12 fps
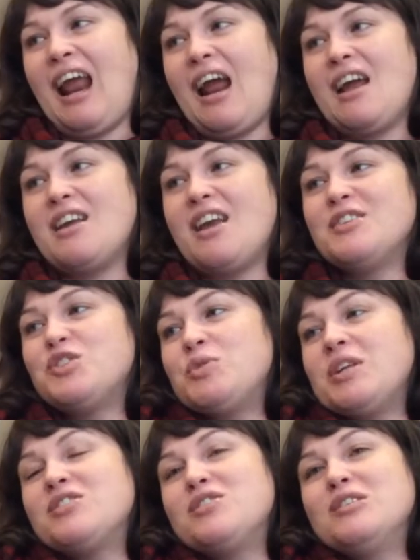It's
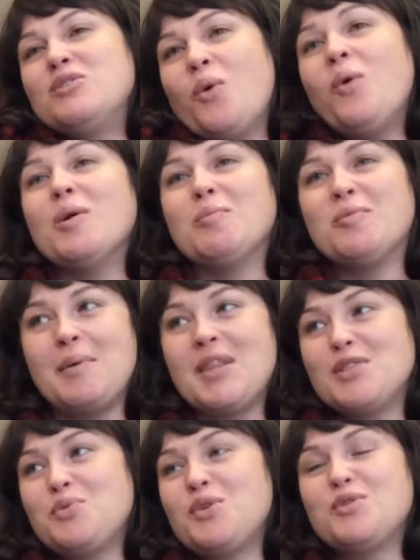the norm. I mean,
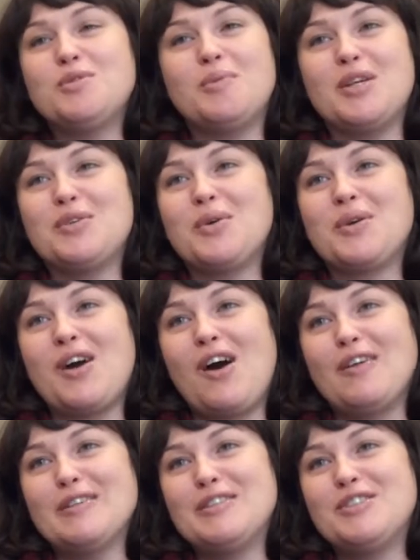that's what you do, right? You go to
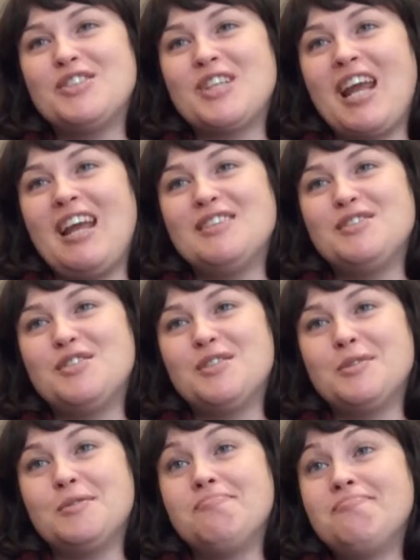college and
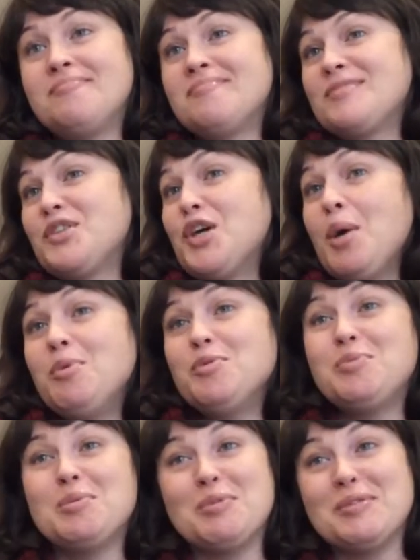you hook up with
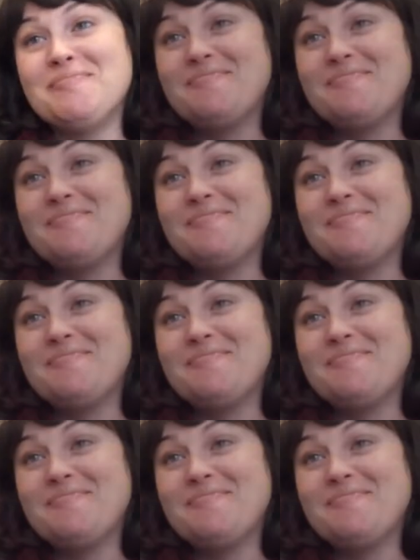people.